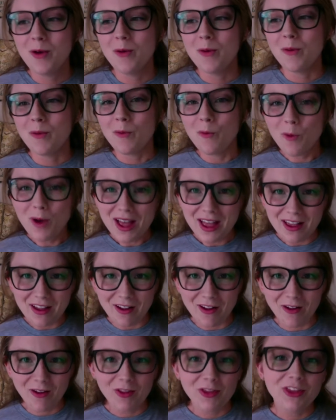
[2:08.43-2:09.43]

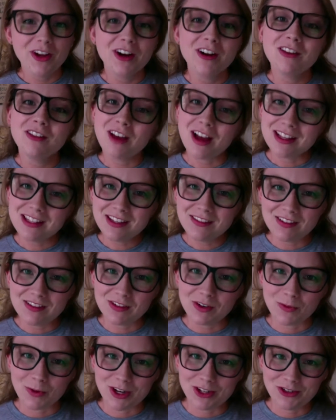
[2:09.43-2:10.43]
Well, there are lots of
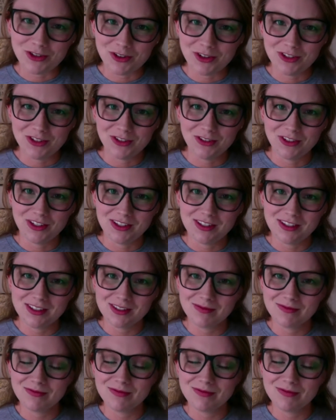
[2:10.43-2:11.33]
different ways you could do this.